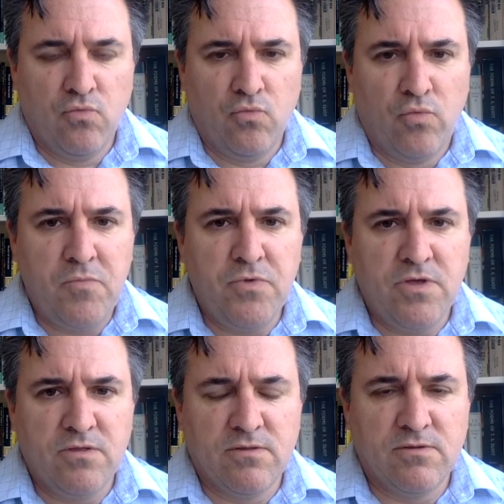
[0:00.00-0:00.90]
when we
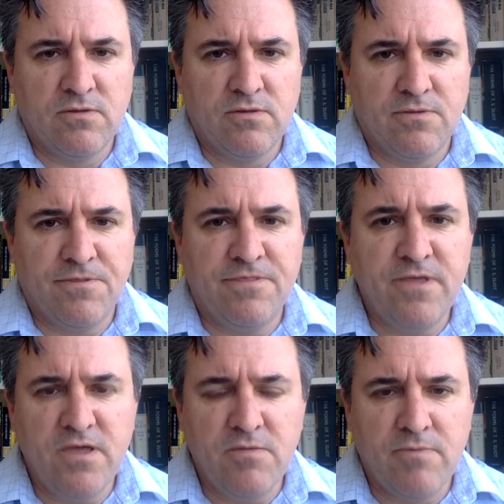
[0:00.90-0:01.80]
can
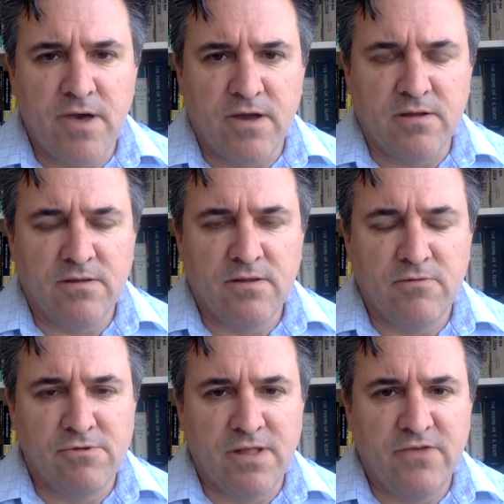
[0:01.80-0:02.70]
think about it
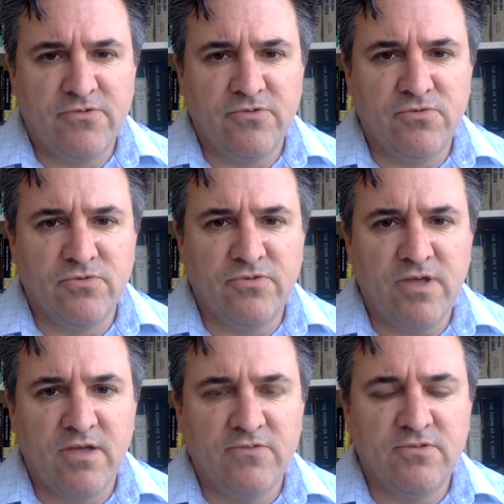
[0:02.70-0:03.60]
in relation to a
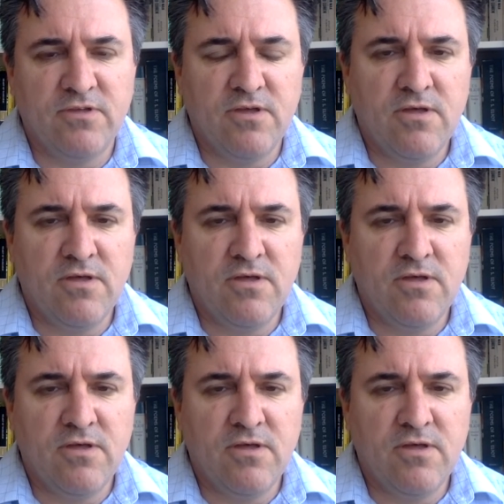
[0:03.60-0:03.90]
text,